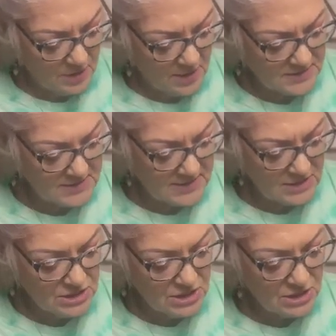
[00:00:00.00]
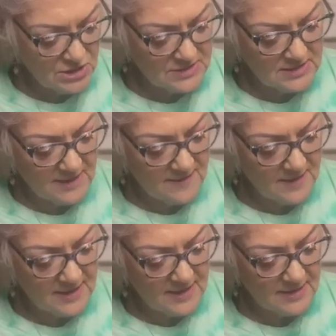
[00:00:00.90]
put on t-shirts
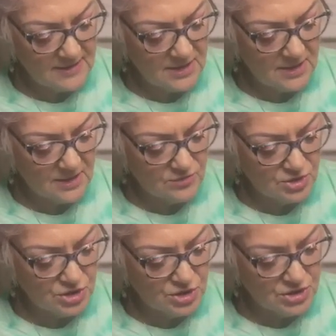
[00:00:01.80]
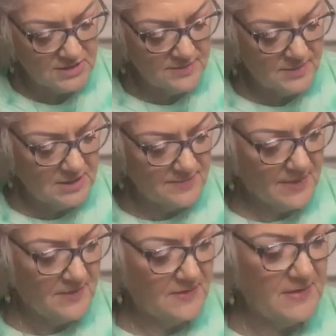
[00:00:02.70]
and then, you know, zhuzh them
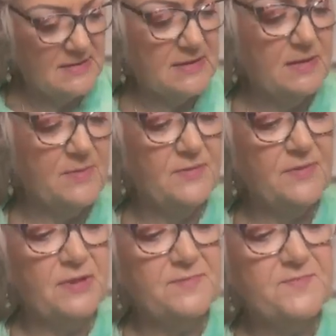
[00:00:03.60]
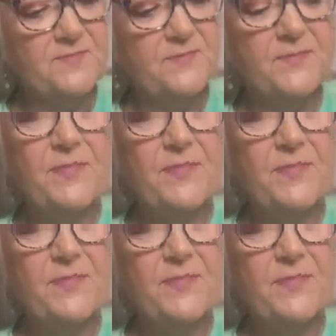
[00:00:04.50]
up. I think that's going to be fun.